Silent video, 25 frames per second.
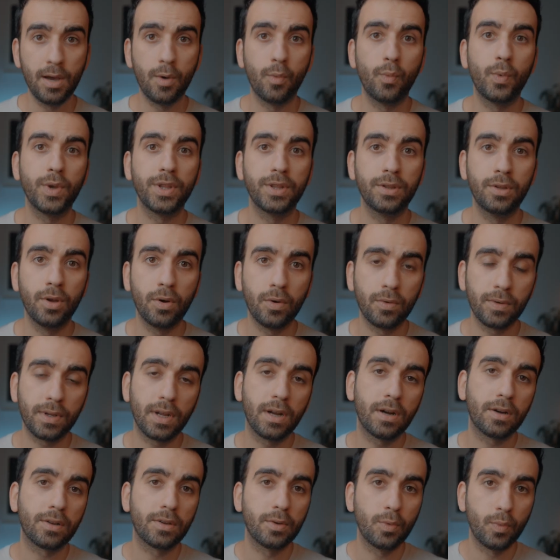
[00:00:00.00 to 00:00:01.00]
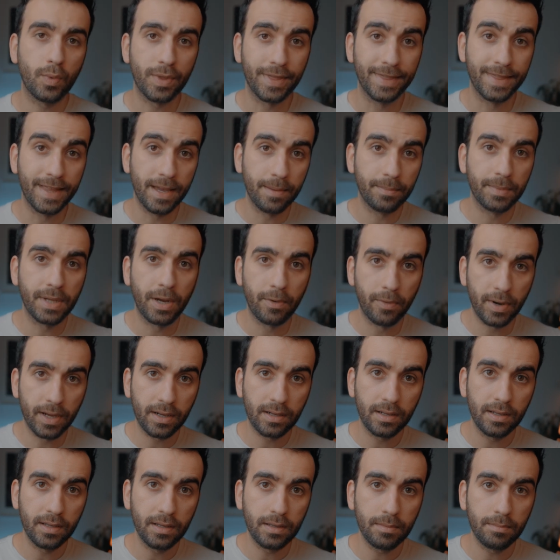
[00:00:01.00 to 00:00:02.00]
We don't argue with them
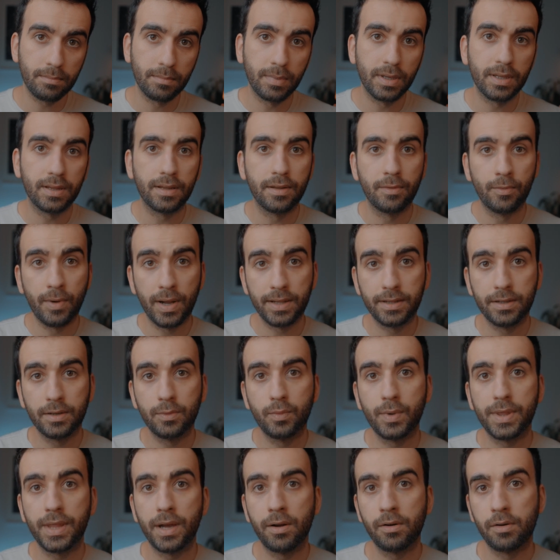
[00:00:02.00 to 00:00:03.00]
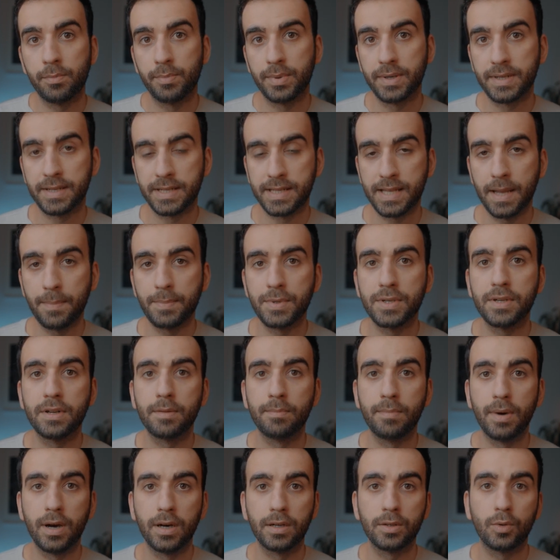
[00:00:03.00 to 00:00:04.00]
directly, but rather with our perception
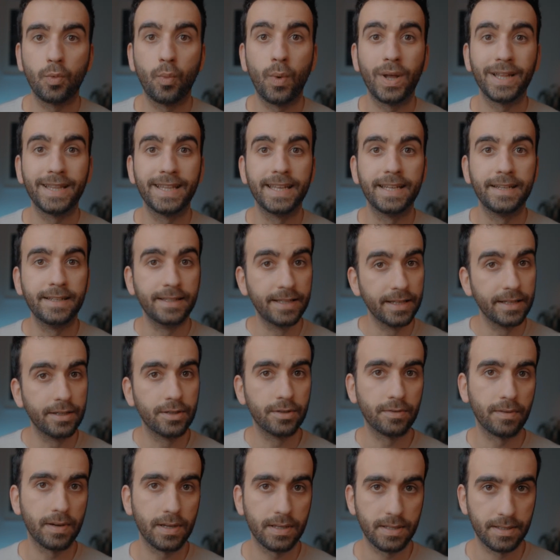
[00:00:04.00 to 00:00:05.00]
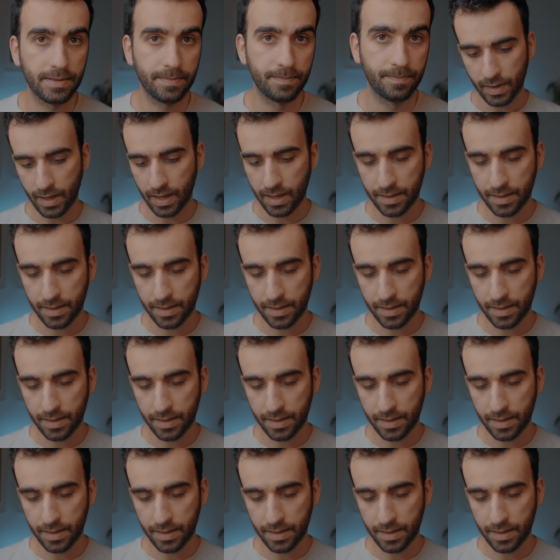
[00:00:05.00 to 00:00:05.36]
about what they did to us.